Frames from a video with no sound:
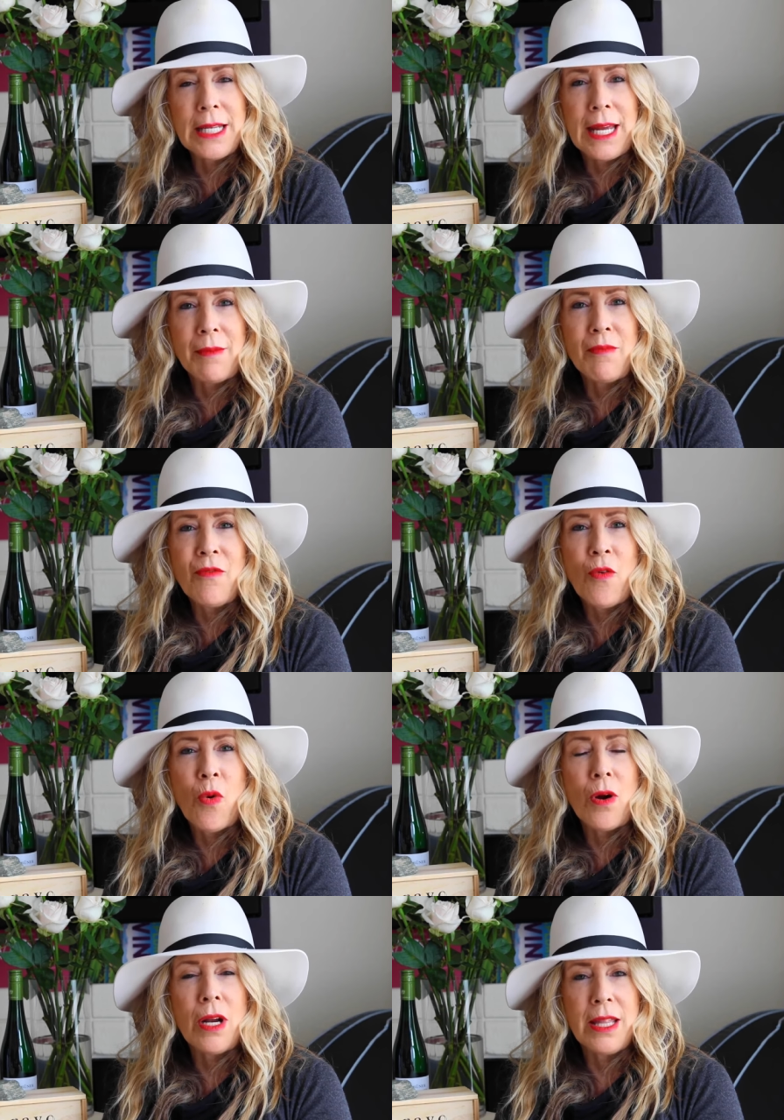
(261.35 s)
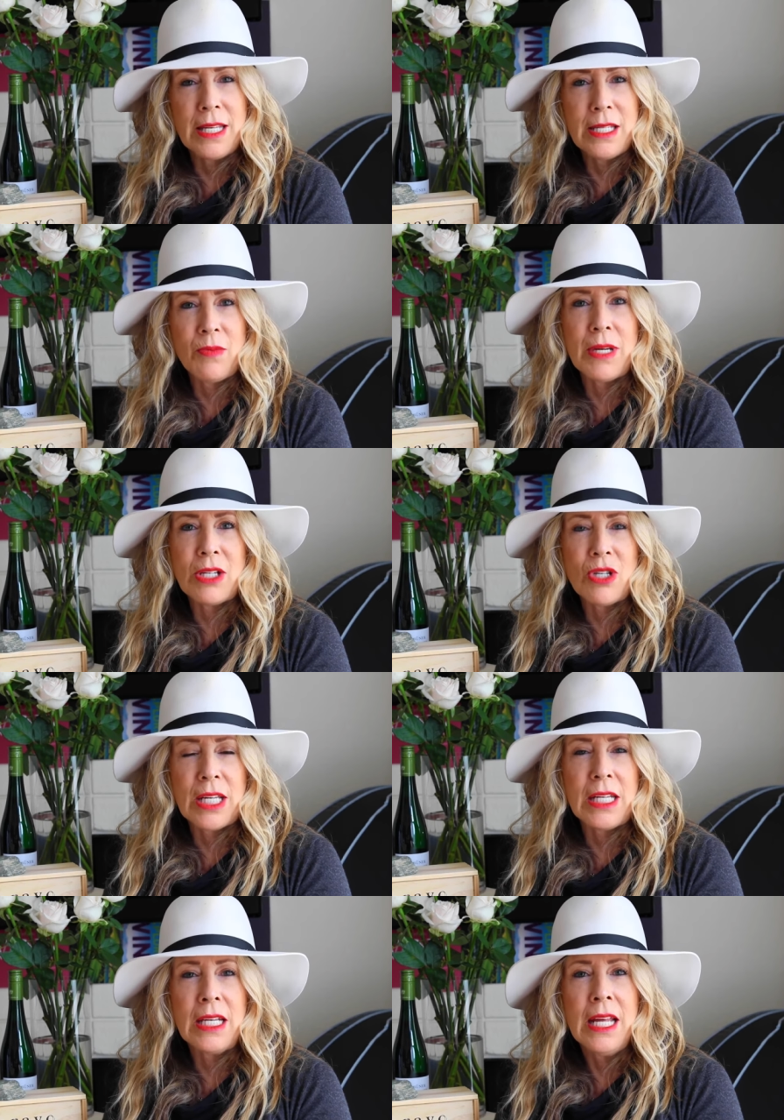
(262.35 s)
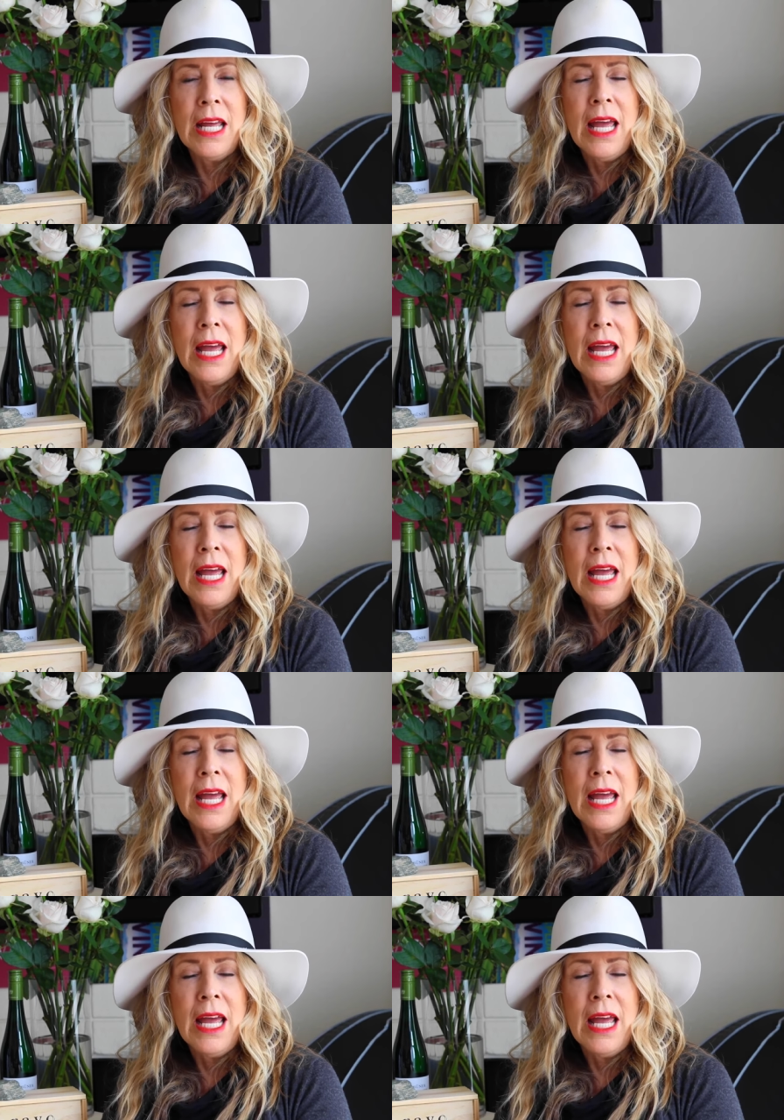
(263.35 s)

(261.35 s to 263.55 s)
name for this region.